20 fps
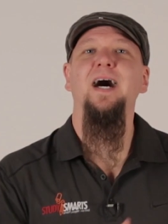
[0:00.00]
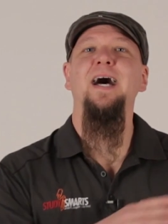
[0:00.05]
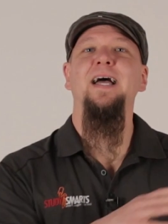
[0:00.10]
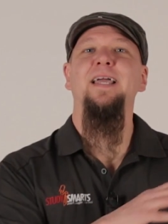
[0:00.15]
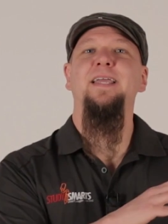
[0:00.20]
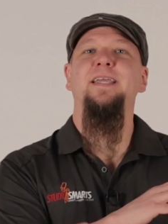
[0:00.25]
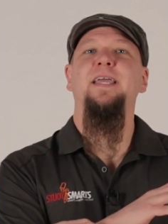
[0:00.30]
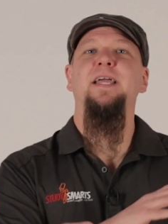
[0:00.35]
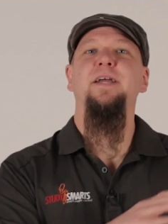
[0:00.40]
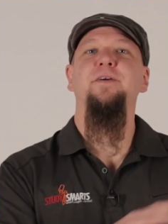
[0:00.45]

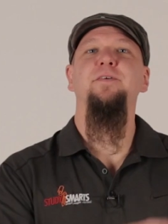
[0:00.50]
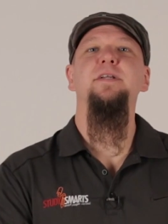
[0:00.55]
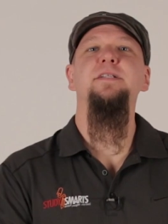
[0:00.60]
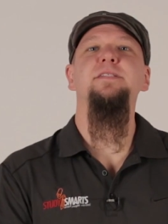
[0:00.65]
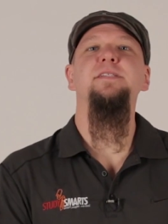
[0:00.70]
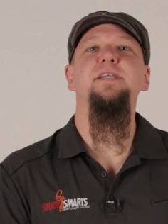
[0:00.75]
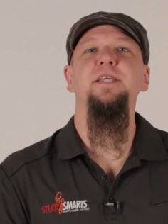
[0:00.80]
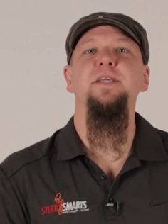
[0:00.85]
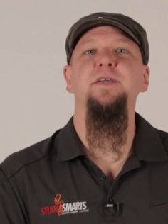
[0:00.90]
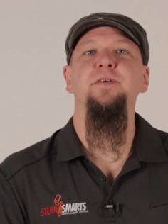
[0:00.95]
I
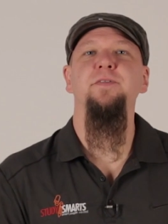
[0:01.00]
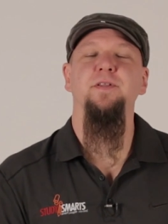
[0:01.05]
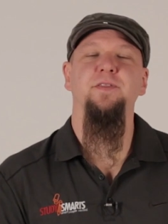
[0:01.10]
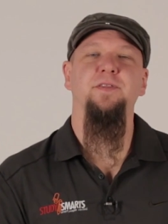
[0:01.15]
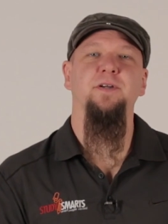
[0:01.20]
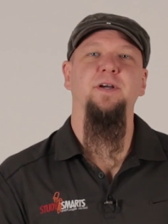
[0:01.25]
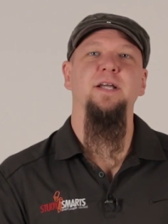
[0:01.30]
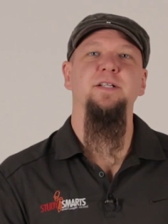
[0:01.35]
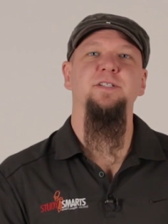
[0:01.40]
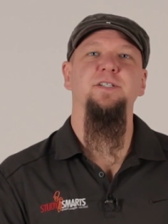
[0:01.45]
guarantee you that
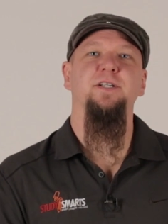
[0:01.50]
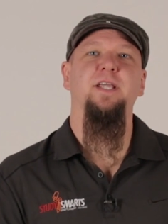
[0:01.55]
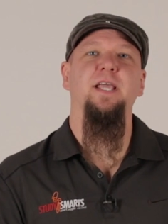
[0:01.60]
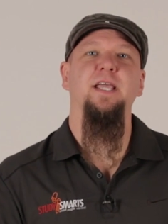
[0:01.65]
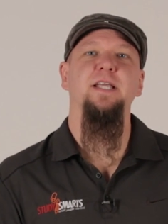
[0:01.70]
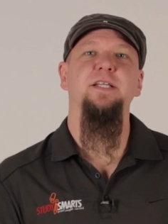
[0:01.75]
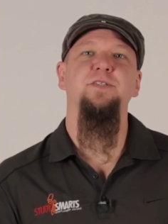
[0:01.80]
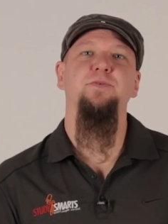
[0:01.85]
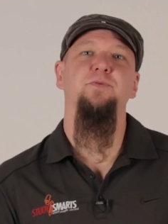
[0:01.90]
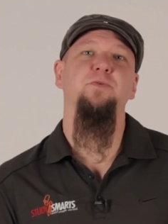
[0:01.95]
their
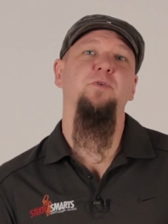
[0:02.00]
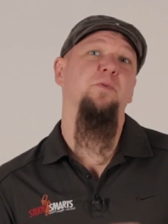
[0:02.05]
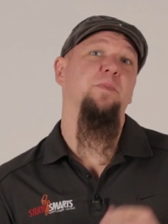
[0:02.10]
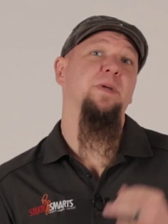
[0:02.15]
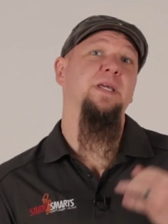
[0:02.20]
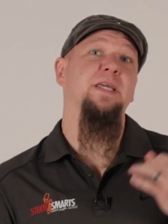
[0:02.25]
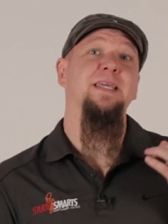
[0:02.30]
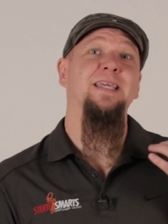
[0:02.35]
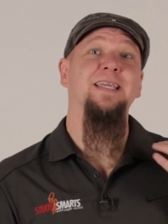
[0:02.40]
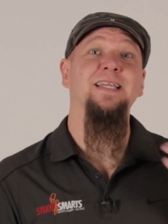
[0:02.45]
education will
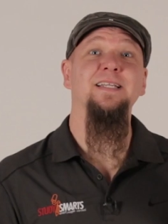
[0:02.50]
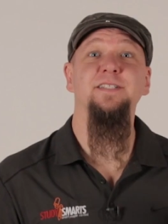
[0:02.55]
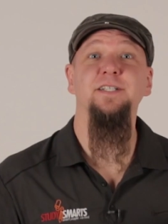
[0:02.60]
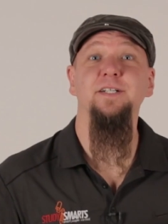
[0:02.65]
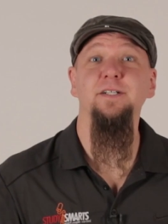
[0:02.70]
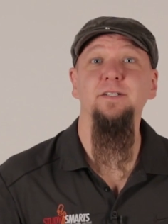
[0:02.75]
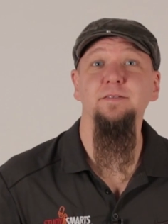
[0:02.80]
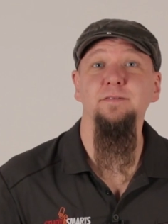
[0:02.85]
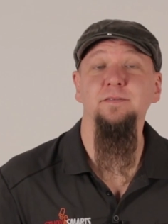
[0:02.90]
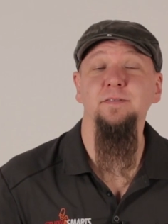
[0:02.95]
be
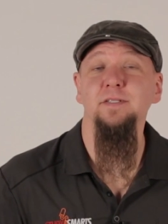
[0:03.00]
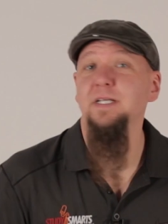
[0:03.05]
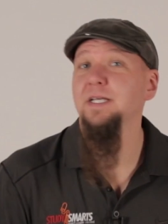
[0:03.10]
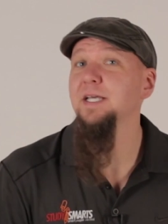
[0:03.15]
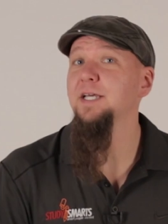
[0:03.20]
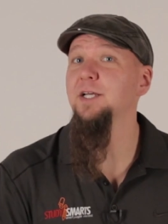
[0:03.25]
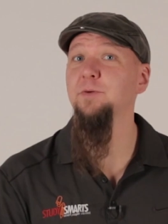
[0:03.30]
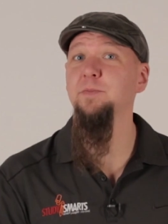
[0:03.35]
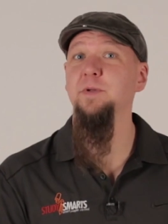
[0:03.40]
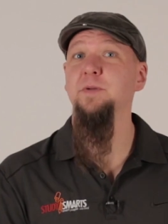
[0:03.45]
easier,
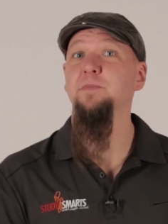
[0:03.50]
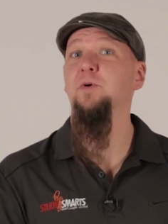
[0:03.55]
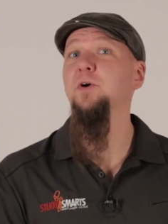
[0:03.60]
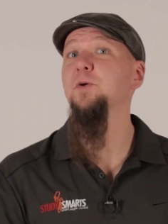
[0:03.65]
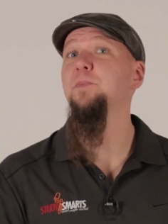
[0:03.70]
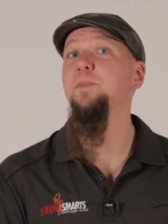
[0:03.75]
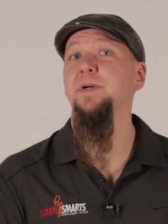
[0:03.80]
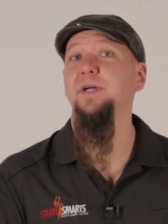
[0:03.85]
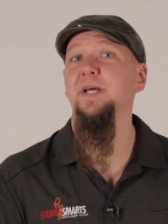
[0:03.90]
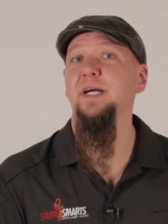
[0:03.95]
it'll be
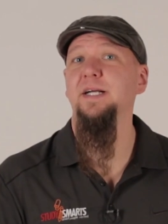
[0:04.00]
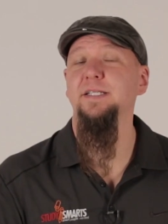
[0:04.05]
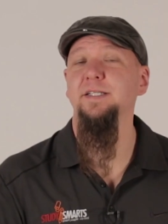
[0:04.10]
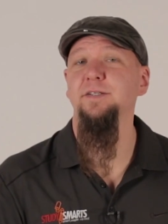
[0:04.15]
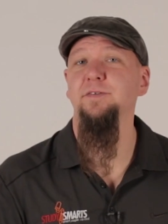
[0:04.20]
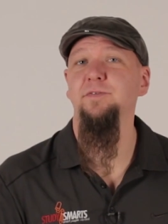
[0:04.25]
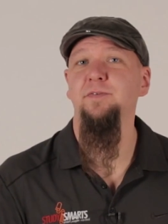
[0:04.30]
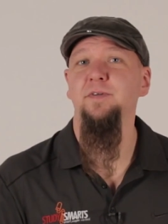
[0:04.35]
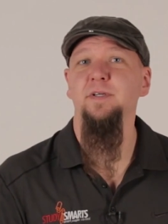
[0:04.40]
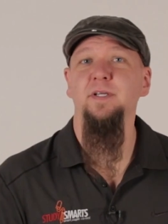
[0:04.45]
more
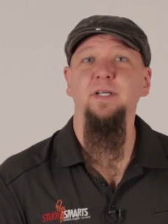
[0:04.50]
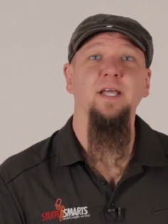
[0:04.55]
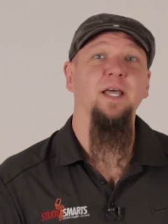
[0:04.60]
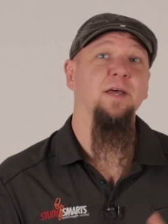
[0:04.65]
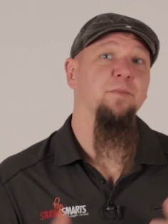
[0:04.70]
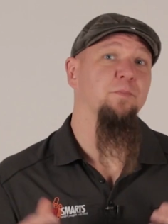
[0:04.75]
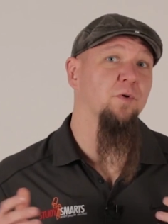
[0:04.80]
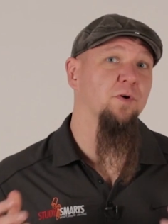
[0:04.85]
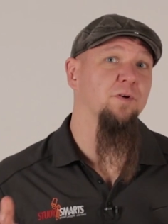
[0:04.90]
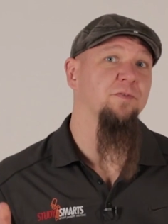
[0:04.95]
productive,
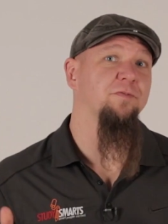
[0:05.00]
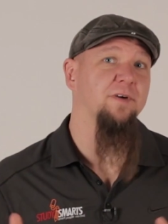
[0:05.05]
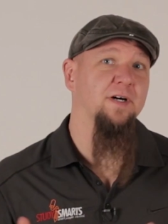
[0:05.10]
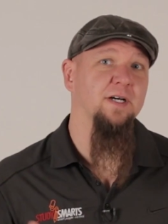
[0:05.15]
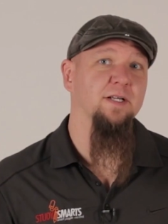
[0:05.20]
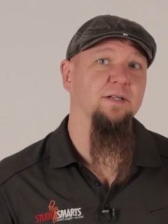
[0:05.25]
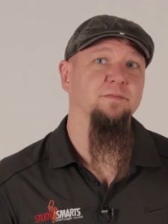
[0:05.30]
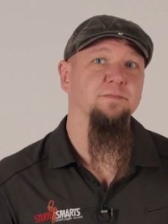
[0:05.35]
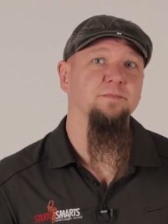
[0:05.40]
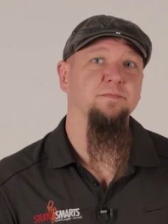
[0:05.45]
and more
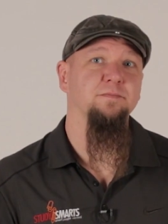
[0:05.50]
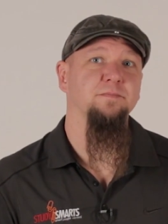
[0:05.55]
fun.